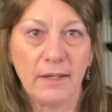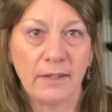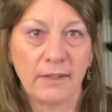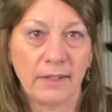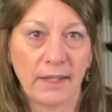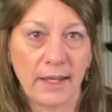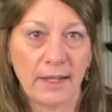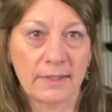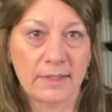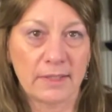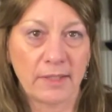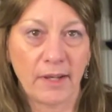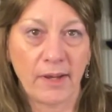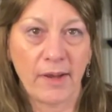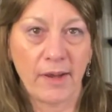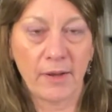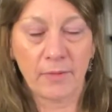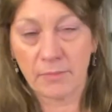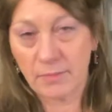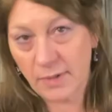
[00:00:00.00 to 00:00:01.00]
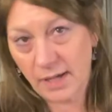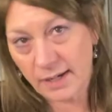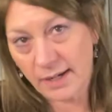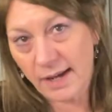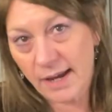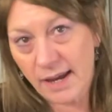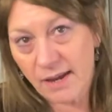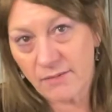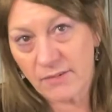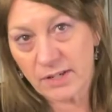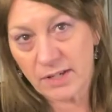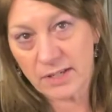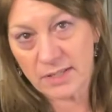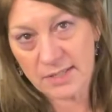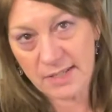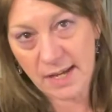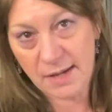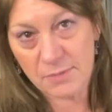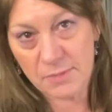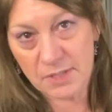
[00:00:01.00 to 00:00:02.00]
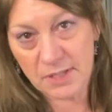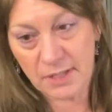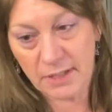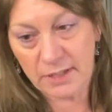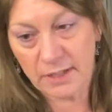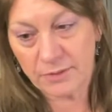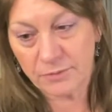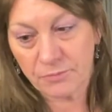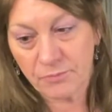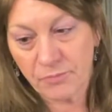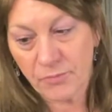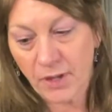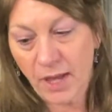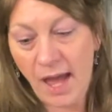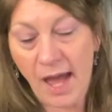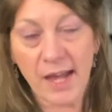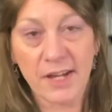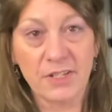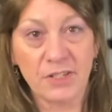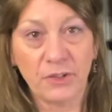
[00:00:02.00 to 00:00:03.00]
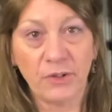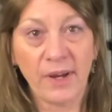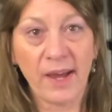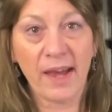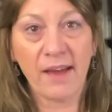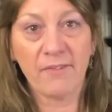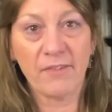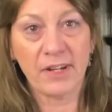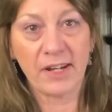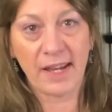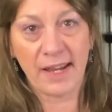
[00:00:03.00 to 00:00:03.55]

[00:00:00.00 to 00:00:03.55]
that um, I haven't attempted. I do have an